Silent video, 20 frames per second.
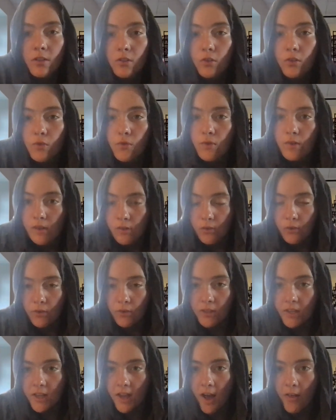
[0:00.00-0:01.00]
To include
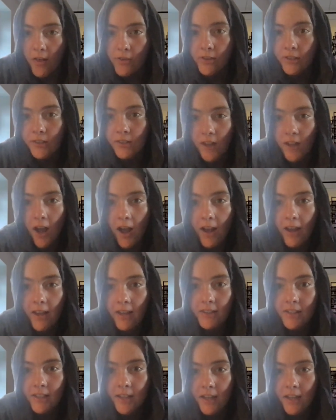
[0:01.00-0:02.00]
the other
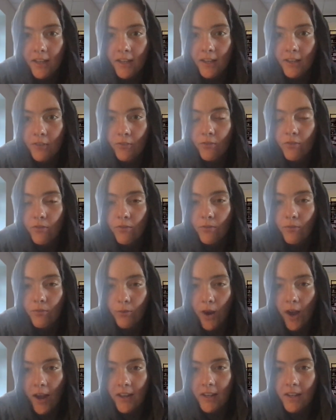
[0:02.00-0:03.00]
side in
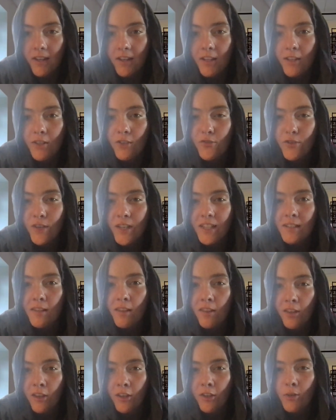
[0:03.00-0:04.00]
writing, you need to
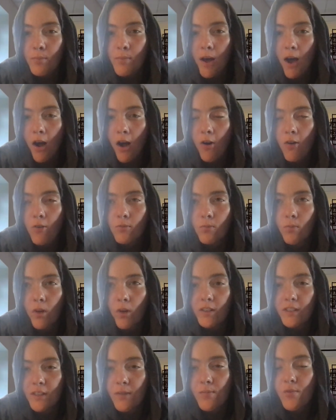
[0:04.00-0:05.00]
think about
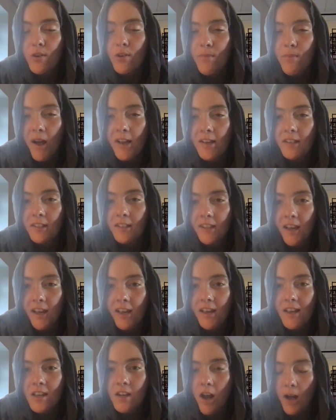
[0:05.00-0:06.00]
what someone might say
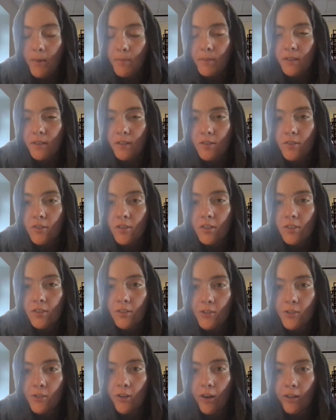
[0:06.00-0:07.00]
in opposition
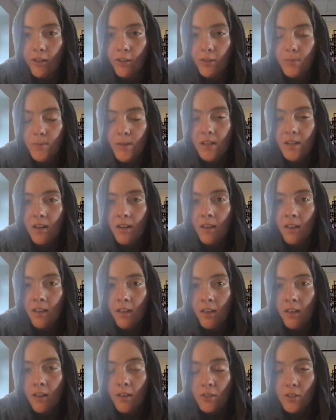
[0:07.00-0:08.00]
to your argument.
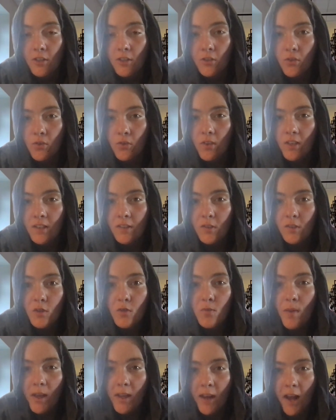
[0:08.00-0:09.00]
To do this, you
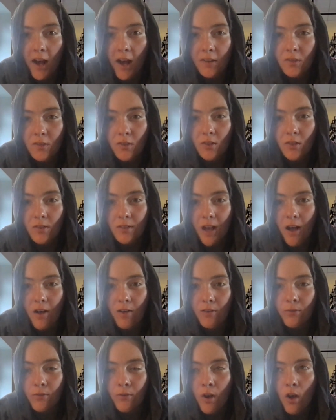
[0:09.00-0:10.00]
might ask
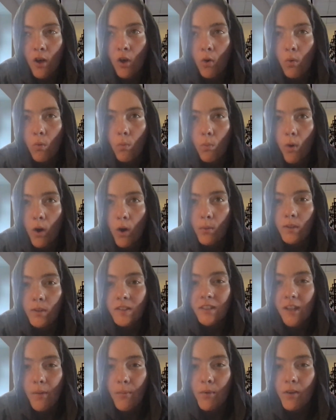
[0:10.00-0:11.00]
yourself, what would
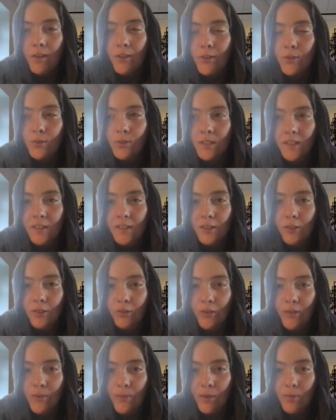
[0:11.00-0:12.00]
someone who
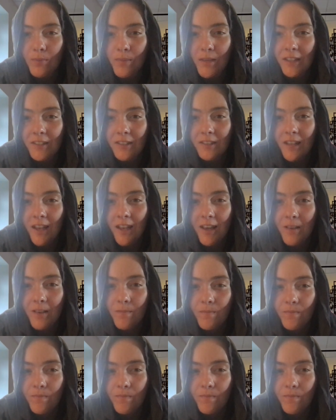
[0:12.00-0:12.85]
disagreed with me say?